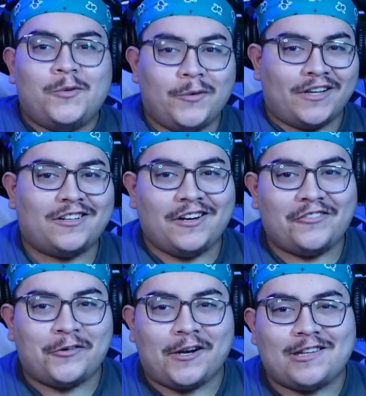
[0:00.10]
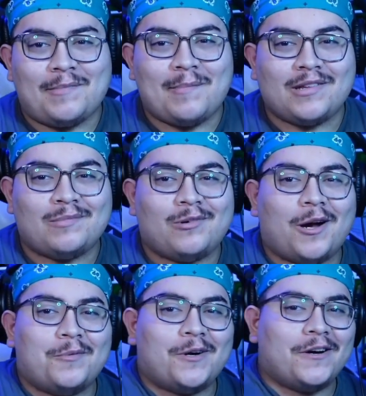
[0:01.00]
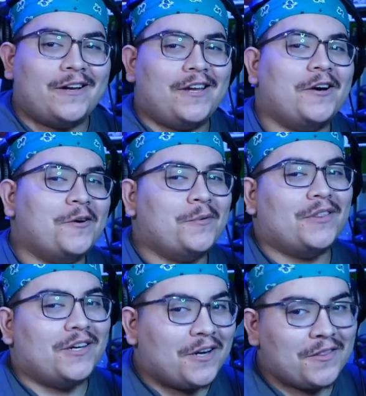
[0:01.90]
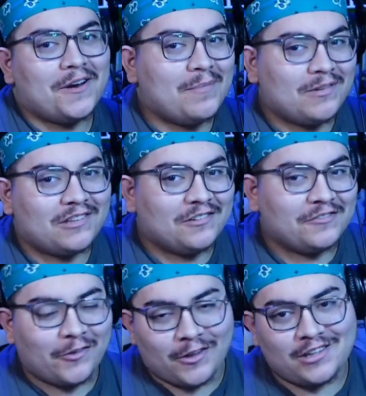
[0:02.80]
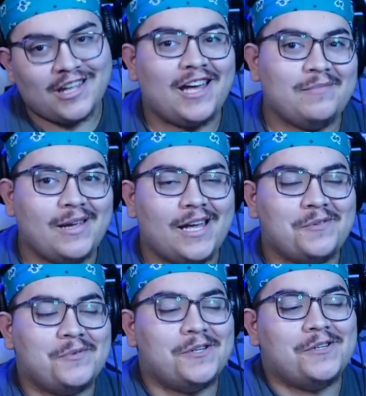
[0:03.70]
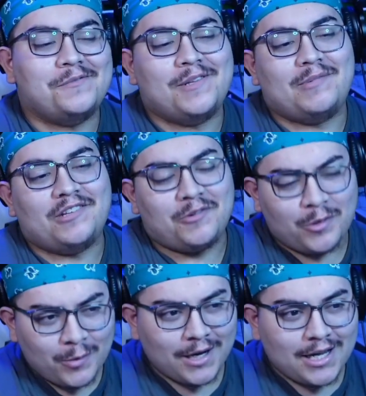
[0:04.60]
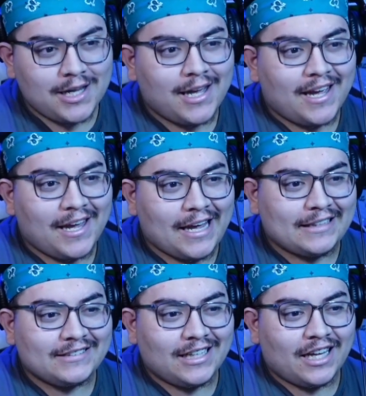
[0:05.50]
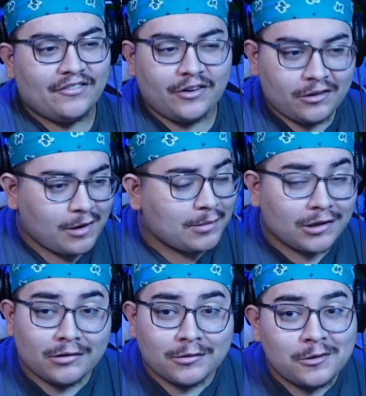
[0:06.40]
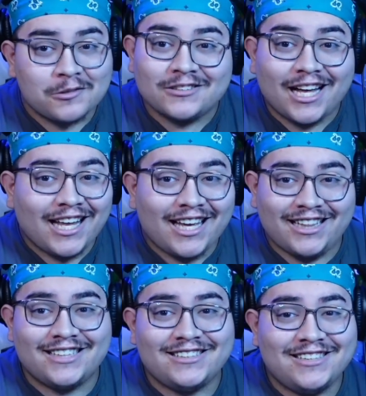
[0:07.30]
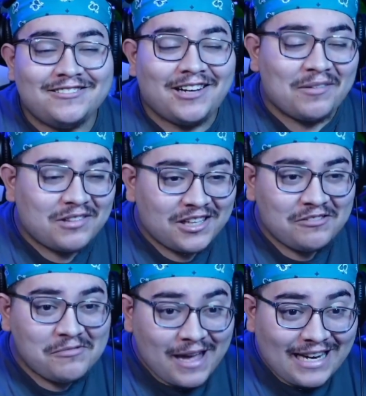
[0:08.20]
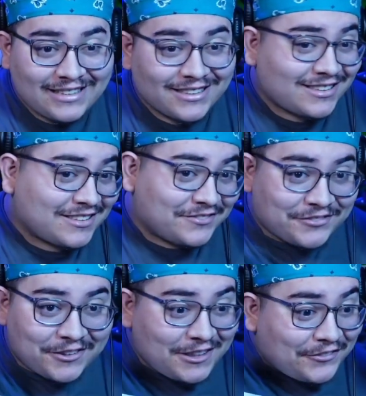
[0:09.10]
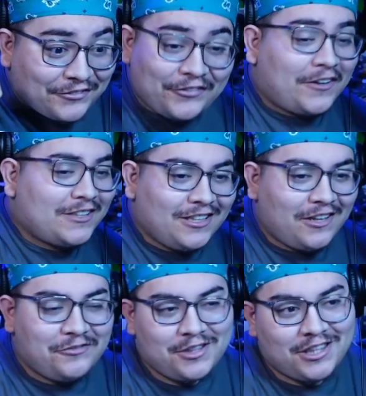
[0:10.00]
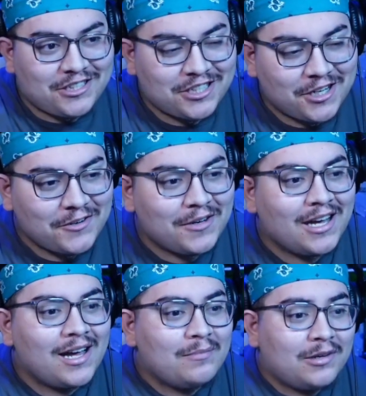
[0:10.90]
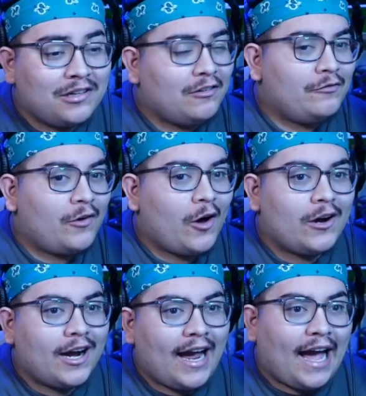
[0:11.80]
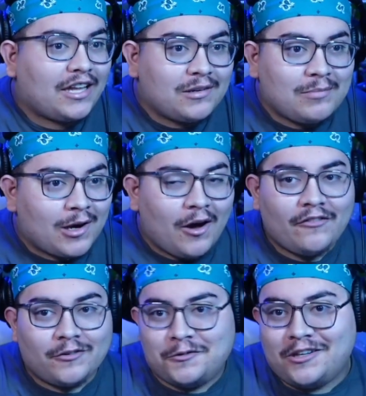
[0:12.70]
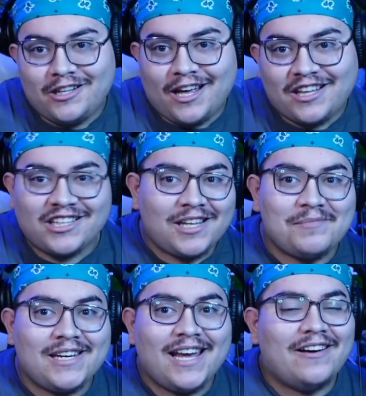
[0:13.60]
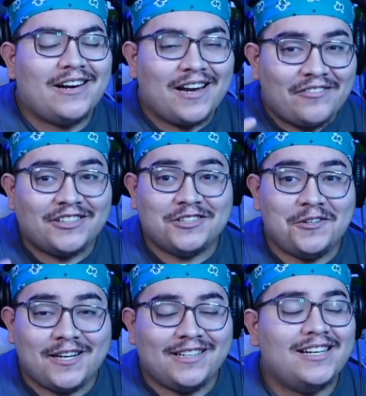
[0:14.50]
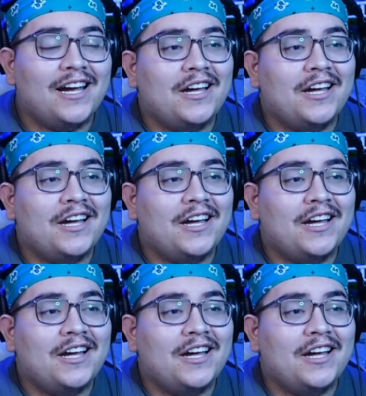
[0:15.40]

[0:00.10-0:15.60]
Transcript: What's good everyone, it's your man Bizzy Bron, we are here with another episode for The Sandman, we are here with episode 3, and uh, the first two episodes were cool, I liked it, you know, I'm still waiting to, to fully fall in love with the show, but so far it hasn't been awful, it hasn't let me down and I've enjoyed it.